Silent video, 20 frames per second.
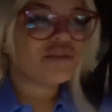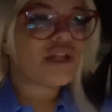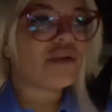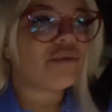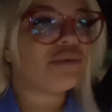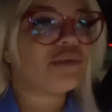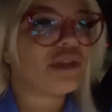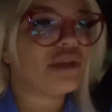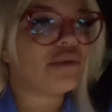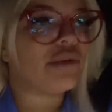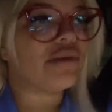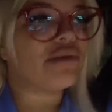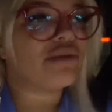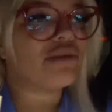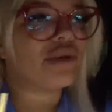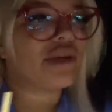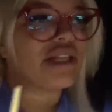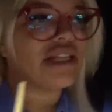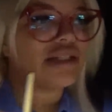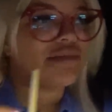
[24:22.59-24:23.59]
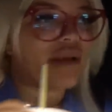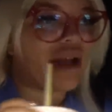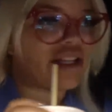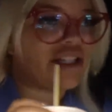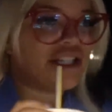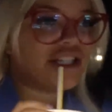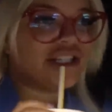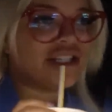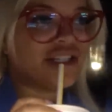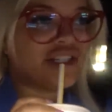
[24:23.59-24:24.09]
I really want him to wear these
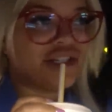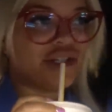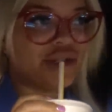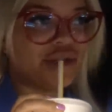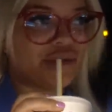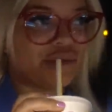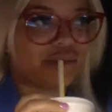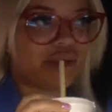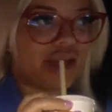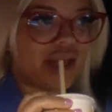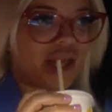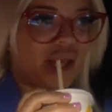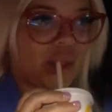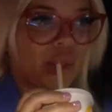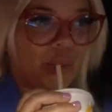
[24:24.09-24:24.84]
matching shoes with me.